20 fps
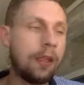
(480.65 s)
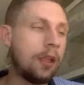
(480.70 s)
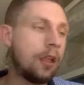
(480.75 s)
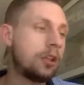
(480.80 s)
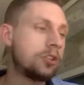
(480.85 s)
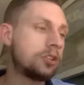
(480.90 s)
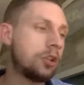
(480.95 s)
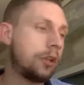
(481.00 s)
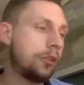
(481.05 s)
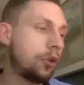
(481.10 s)

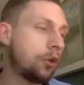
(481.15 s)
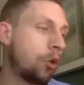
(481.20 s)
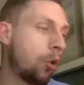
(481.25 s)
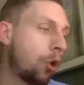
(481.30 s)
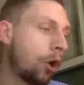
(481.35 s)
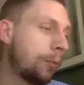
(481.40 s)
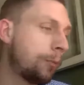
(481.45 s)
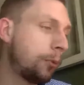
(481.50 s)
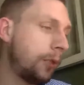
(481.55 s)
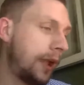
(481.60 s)
So on the
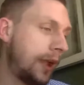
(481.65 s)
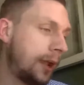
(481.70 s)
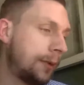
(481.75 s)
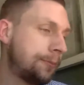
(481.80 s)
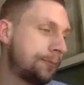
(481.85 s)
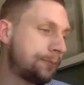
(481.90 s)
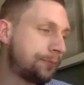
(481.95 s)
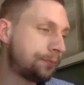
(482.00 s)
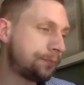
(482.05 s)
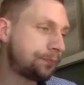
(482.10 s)
core
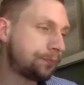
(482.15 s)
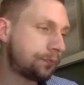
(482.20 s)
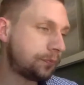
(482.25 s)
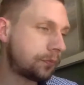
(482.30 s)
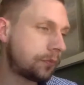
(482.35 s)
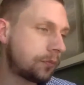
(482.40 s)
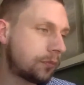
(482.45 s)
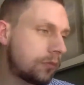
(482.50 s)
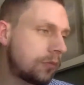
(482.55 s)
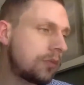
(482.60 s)
plan,
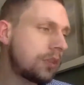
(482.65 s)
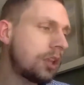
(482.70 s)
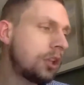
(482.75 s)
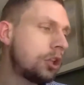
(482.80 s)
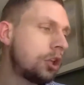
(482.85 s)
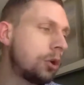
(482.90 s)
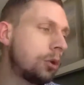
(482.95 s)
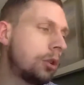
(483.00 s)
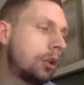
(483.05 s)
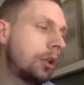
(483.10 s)

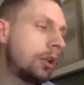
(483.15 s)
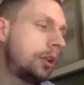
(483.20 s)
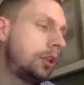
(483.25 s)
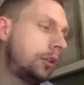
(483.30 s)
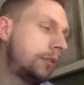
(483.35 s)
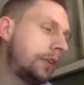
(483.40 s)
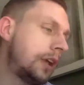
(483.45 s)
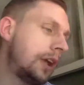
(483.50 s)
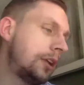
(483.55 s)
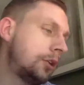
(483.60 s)

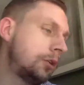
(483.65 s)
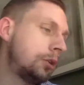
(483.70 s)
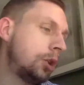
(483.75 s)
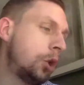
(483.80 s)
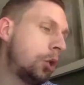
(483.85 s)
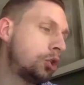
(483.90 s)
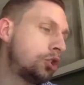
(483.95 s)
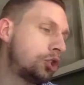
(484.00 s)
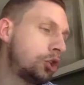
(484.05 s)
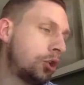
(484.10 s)
you've got your
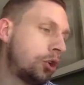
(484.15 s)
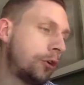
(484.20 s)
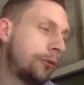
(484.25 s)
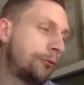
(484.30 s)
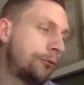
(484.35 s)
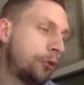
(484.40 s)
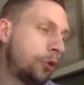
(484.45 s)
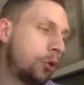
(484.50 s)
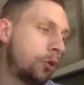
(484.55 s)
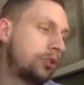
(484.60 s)
low sugar
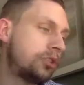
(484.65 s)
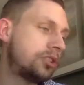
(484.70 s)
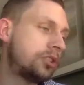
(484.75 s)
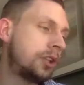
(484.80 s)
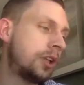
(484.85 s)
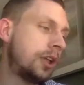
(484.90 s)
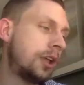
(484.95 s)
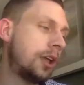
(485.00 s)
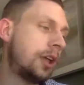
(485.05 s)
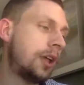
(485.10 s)
fruits,
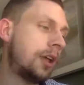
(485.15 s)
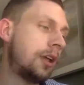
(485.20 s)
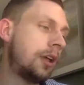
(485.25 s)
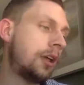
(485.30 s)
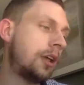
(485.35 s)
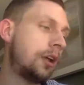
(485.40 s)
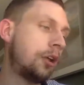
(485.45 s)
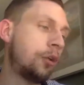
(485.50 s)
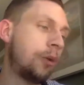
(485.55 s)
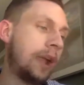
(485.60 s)

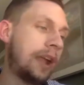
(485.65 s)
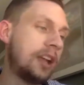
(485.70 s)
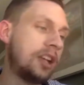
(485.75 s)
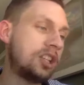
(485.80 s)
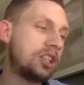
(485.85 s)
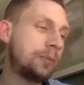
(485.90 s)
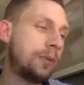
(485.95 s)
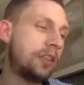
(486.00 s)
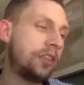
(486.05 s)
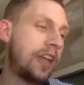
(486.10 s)
Granny
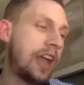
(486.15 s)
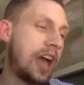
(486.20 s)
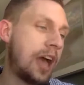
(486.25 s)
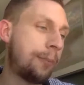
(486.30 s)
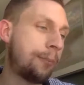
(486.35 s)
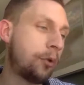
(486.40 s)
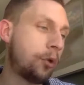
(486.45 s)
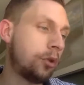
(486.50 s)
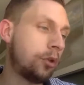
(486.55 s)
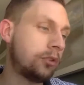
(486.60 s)
Smith
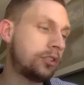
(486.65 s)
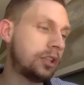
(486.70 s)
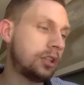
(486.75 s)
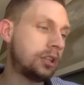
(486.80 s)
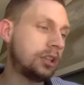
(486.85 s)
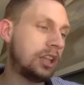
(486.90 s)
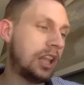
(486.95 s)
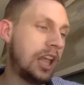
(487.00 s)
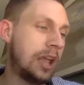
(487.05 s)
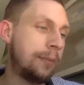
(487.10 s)
apples,
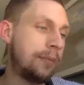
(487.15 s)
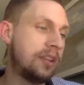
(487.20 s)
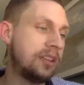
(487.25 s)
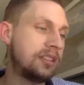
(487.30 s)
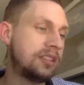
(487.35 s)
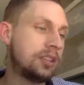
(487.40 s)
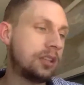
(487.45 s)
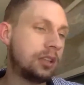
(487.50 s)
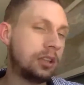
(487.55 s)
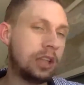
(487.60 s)

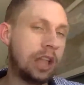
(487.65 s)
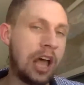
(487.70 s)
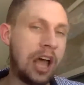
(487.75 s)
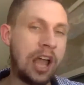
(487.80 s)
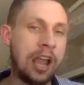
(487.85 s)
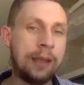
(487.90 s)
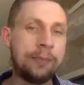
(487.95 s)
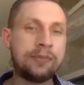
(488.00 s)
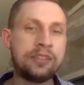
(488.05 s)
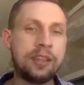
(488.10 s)
lemons,
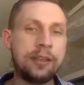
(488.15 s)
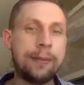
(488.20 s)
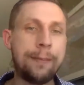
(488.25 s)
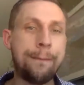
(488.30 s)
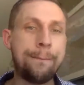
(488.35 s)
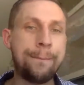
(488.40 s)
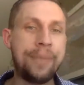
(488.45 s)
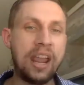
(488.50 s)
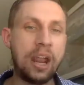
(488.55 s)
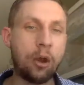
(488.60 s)
limes,
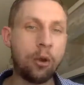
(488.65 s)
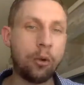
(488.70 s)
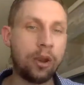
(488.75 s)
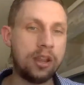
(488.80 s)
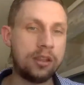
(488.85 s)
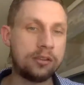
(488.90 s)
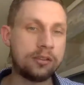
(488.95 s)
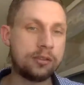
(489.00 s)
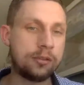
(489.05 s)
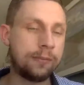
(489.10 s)
and
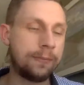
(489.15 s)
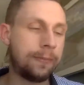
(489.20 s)
berries.